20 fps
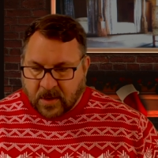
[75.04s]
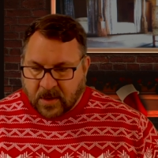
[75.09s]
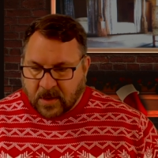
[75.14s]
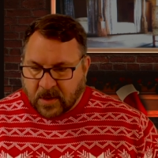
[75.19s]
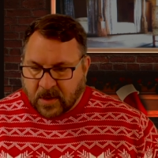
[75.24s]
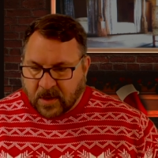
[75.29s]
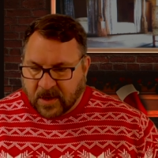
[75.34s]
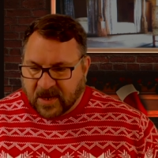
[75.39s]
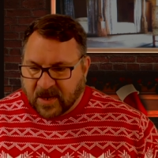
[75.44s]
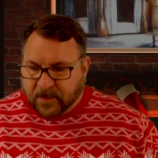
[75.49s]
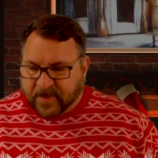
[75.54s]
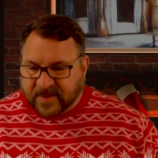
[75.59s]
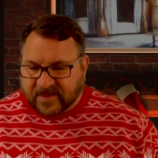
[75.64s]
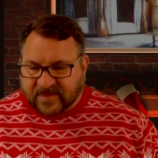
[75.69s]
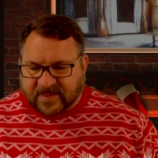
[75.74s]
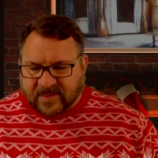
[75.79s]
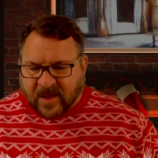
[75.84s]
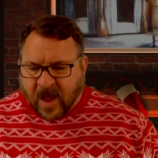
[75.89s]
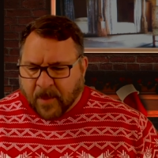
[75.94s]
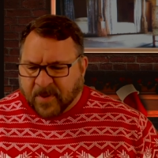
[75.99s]
He had been
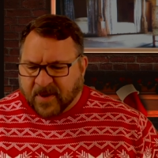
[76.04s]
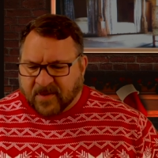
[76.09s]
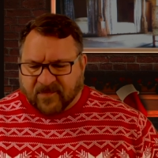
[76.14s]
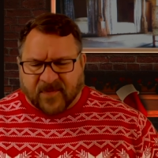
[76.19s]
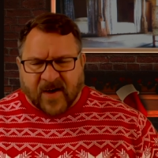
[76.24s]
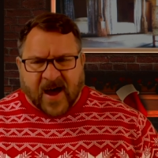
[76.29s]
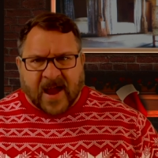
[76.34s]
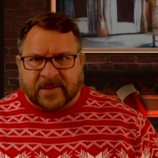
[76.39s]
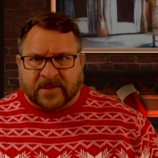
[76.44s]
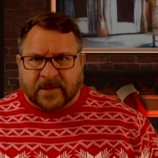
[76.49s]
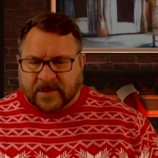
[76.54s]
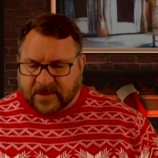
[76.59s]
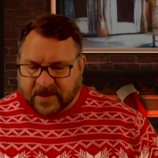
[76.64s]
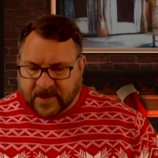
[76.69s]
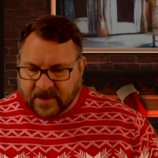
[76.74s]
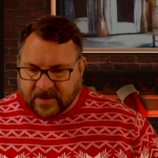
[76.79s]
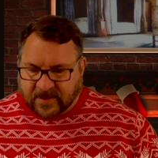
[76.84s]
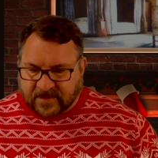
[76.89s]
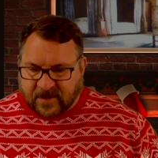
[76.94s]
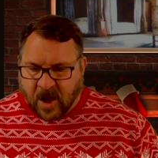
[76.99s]
sobbing violently
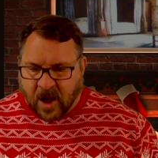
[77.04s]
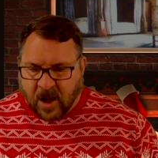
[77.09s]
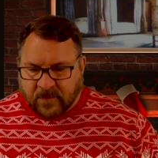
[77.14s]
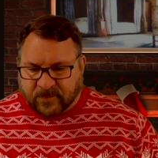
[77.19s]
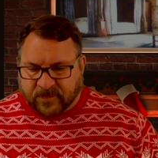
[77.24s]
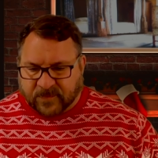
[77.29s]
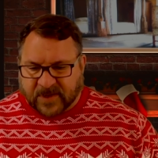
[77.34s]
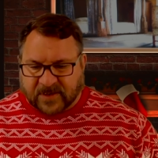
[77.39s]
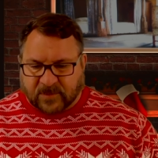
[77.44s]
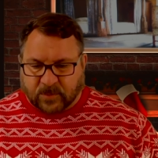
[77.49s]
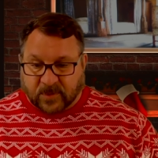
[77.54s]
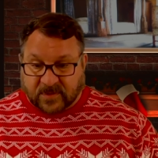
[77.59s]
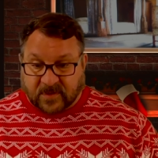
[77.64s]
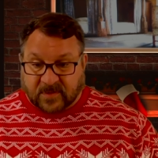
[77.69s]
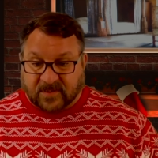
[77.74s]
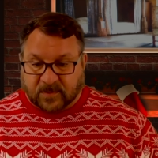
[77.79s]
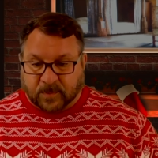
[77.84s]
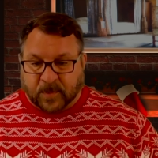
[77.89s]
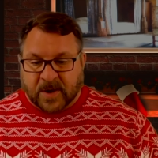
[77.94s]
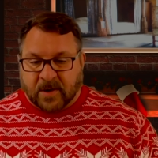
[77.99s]
in his conflict with the
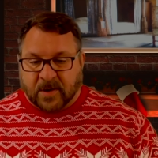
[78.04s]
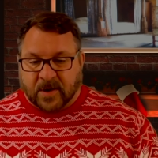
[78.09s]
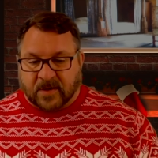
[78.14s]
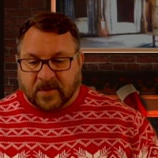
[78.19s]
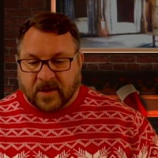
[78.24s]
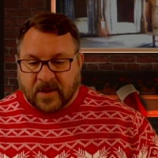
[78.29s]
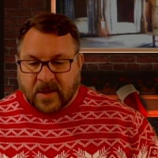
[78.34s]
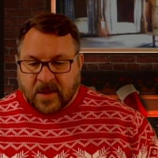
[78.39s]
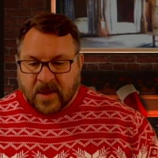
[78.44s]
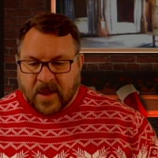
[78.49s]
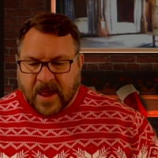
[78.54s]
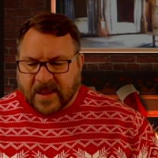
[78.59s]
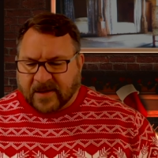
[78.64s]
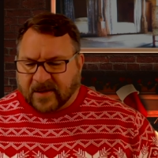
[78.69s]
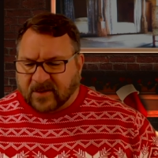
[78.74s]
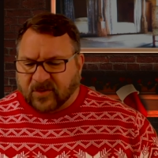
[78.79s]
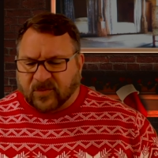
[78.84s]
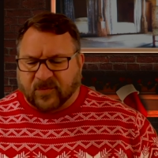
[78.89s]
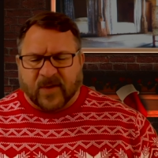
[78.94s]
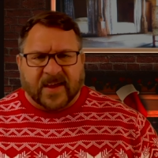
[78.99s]
spirit, and
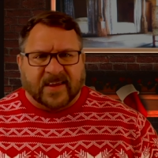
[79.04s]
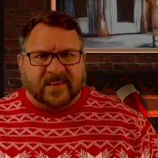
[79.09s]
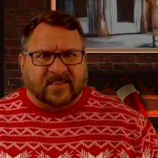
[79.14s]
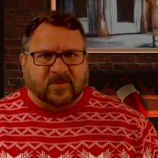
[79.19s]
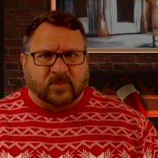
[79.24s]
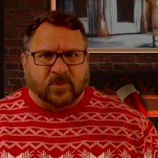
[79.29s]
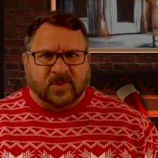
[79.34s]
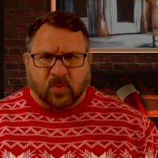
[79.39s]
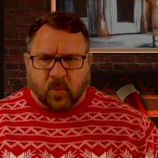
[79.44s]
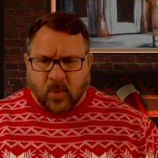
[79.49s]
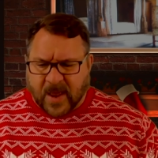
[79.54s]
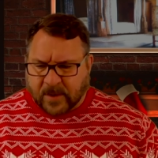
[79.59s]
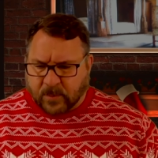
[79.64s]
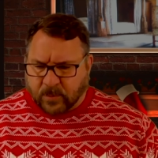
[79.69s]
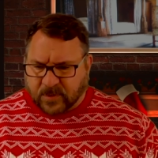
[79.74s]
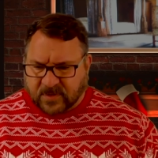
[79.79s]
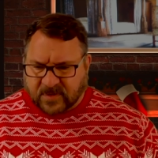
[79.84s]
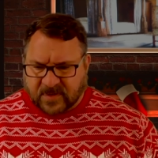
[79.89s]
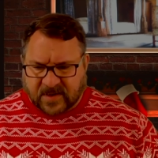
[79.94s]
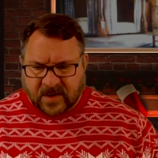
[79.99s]
his face was wet
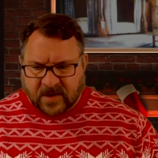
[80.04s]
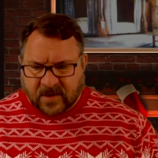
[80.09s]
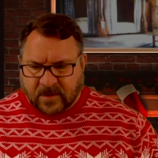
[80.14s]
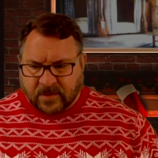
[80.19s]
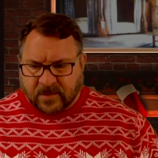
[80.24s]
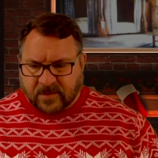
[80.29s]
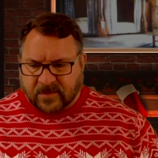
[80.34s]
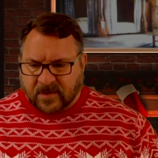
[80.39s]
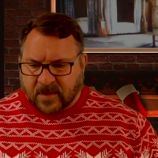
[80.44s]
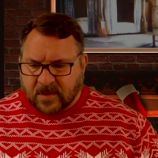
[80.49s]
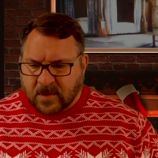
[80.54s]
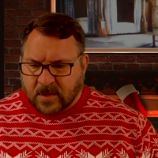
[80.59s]
with tears.